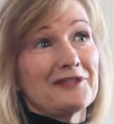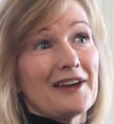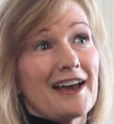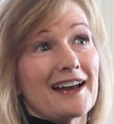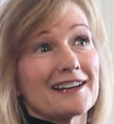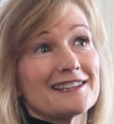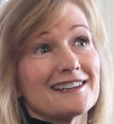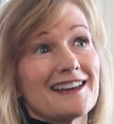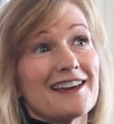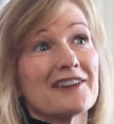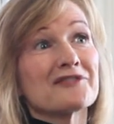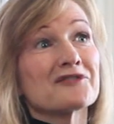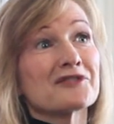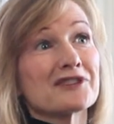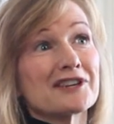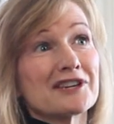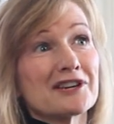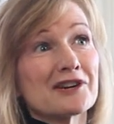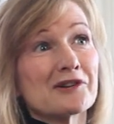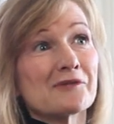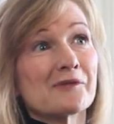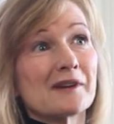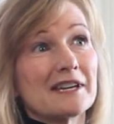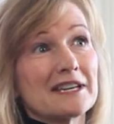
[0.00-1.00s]
fact, every
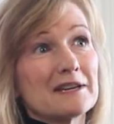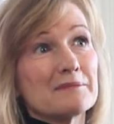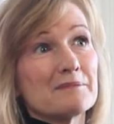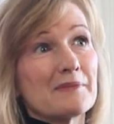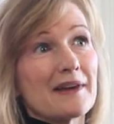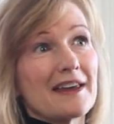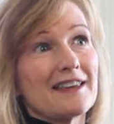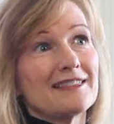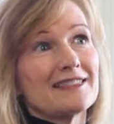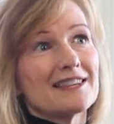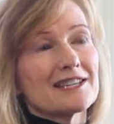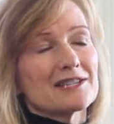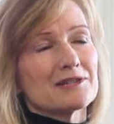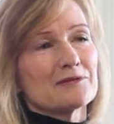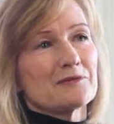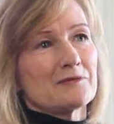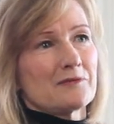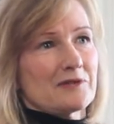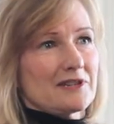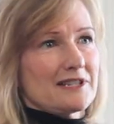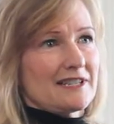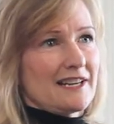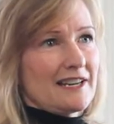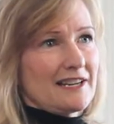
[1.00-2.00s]
year we debate this
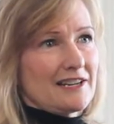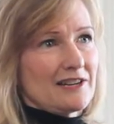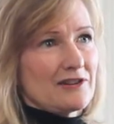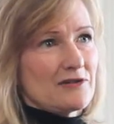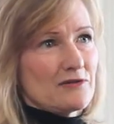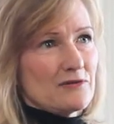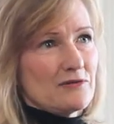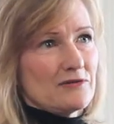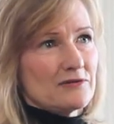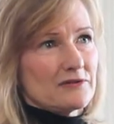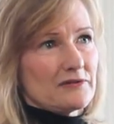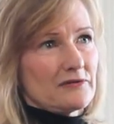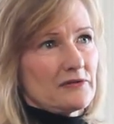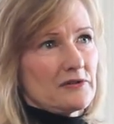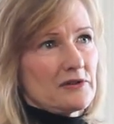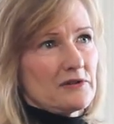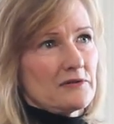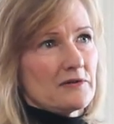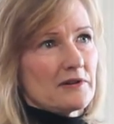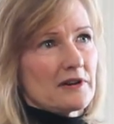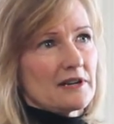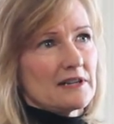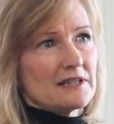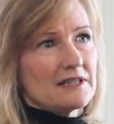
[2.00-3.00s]
when we're setting goals for
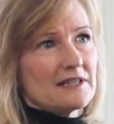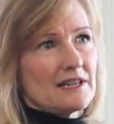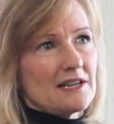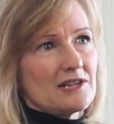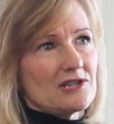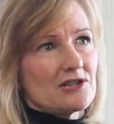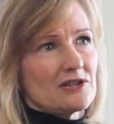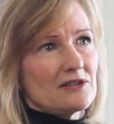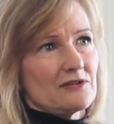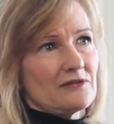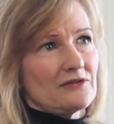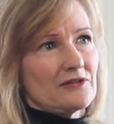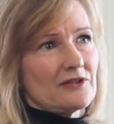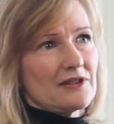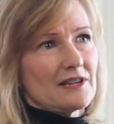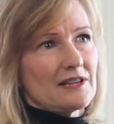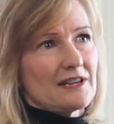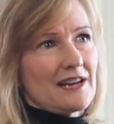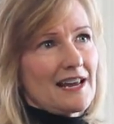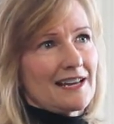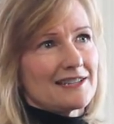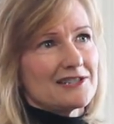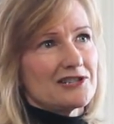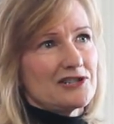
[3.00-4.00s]
the organization for
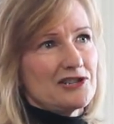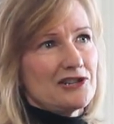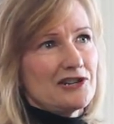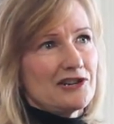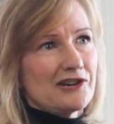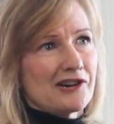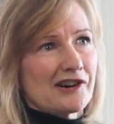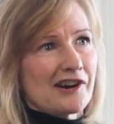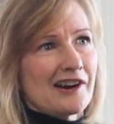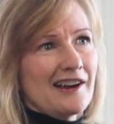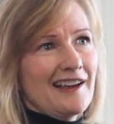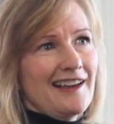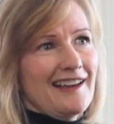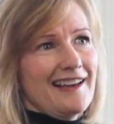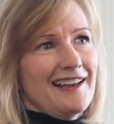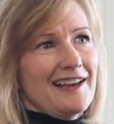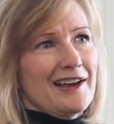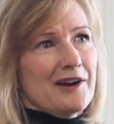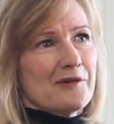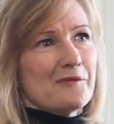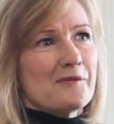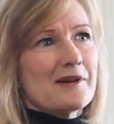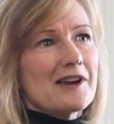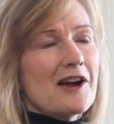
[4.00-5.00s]
the next year.
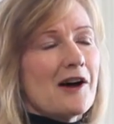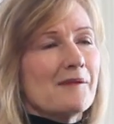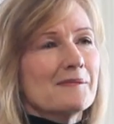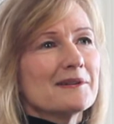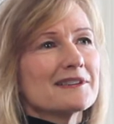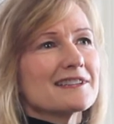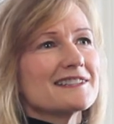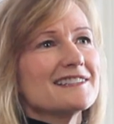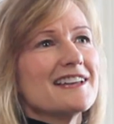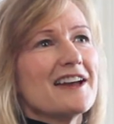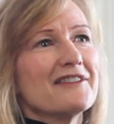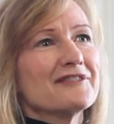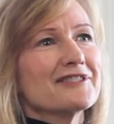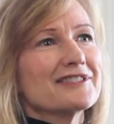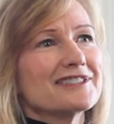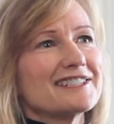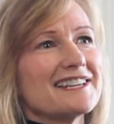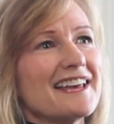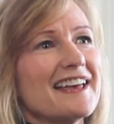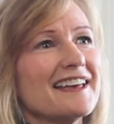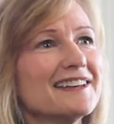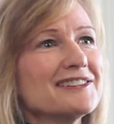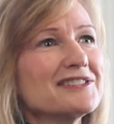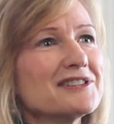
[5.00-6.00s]
We almost never
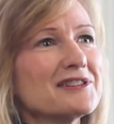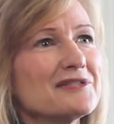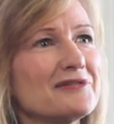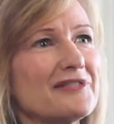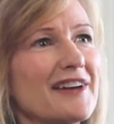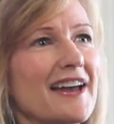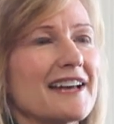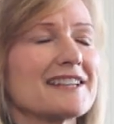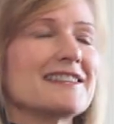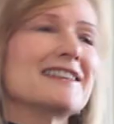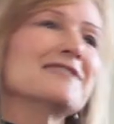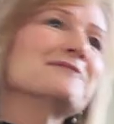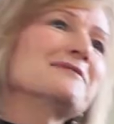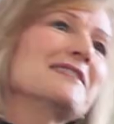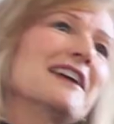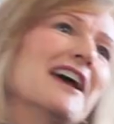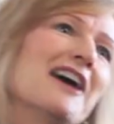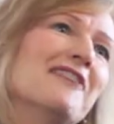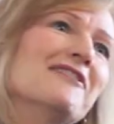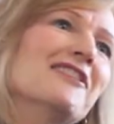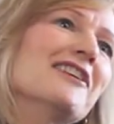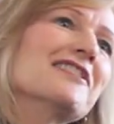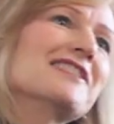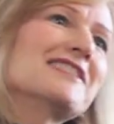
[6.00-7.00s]
attend to the fact that we
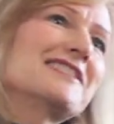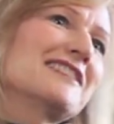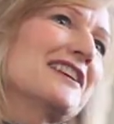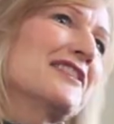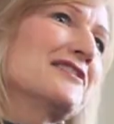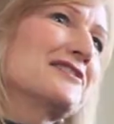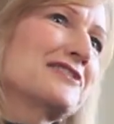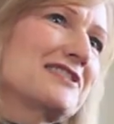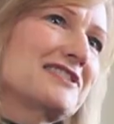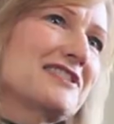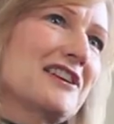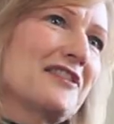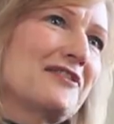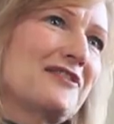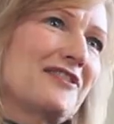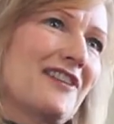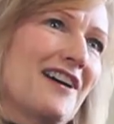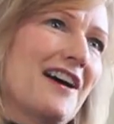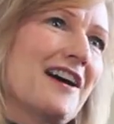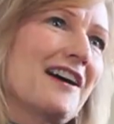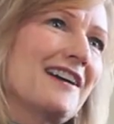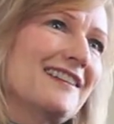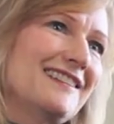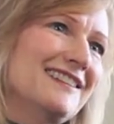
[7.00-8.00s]
have all this other stuff,
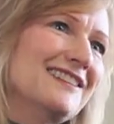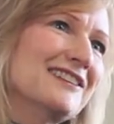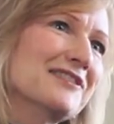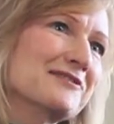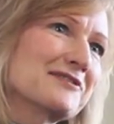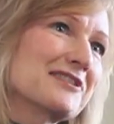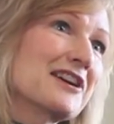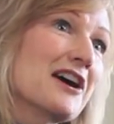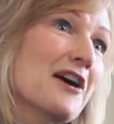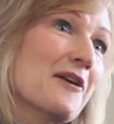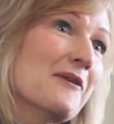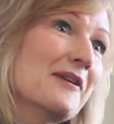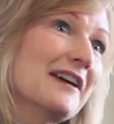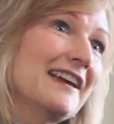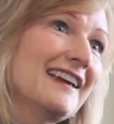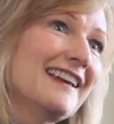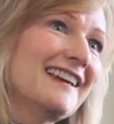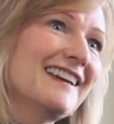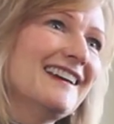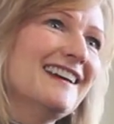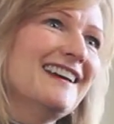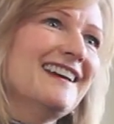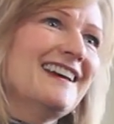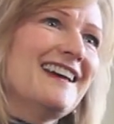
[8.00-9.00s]
you know,
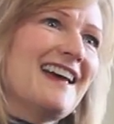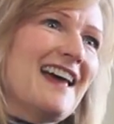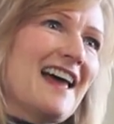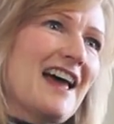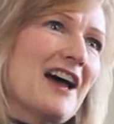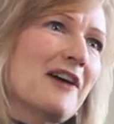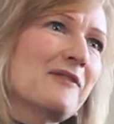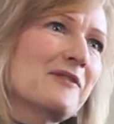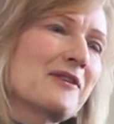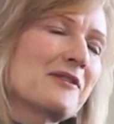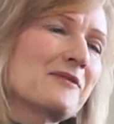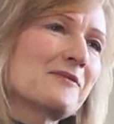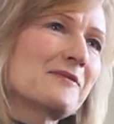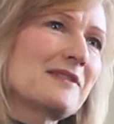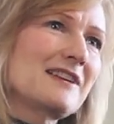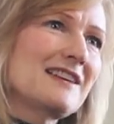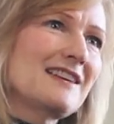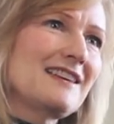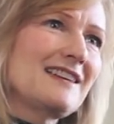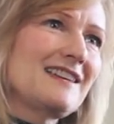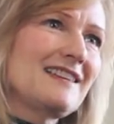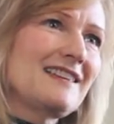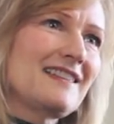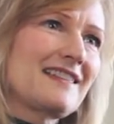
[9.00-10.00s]
going. How are
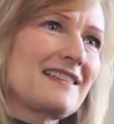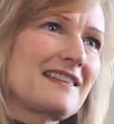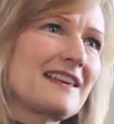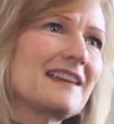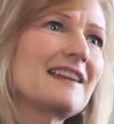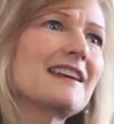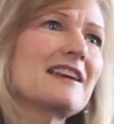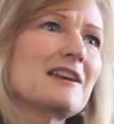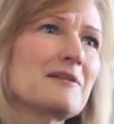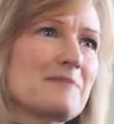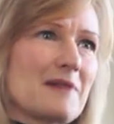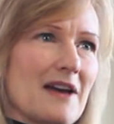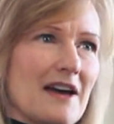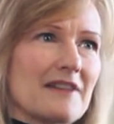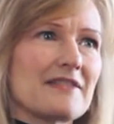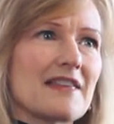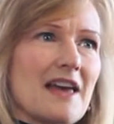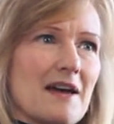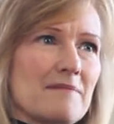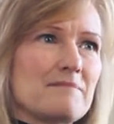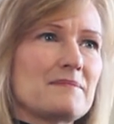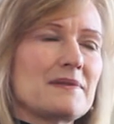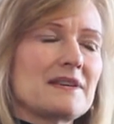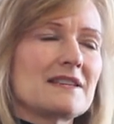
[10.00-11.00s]
we thinking about
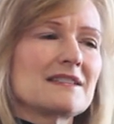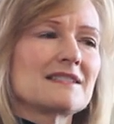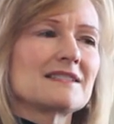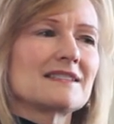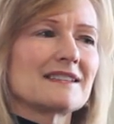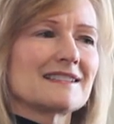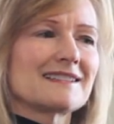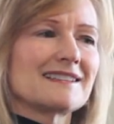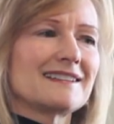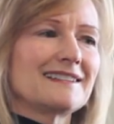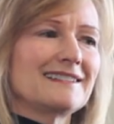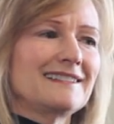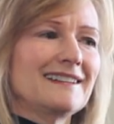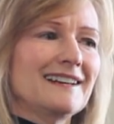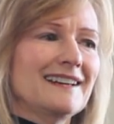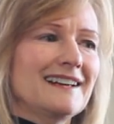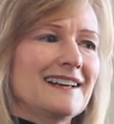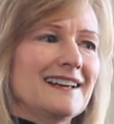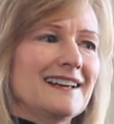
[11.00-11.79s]
that business? And